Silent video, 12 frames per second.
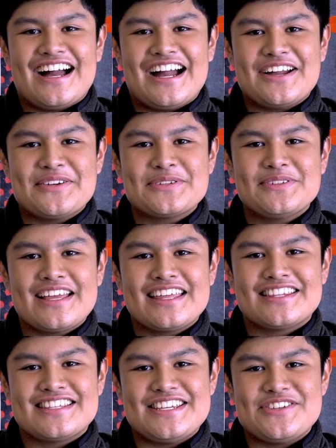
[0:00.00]
I also
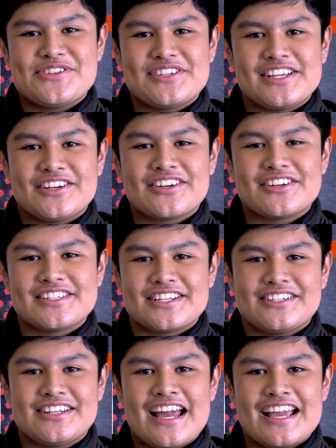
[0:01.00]
like the teachers here because
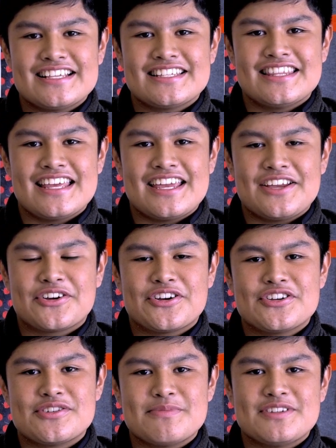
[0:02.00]
they're nice and they
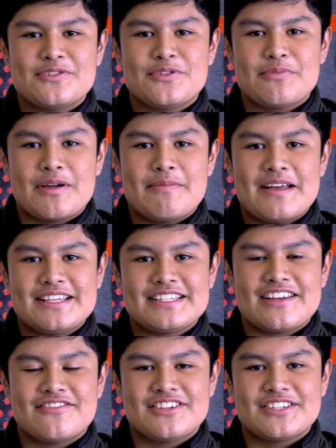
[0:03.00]
encourage me to do my
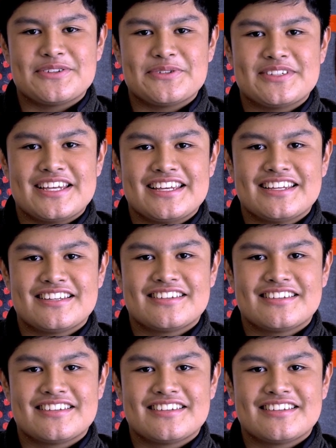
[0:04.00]
best every single day.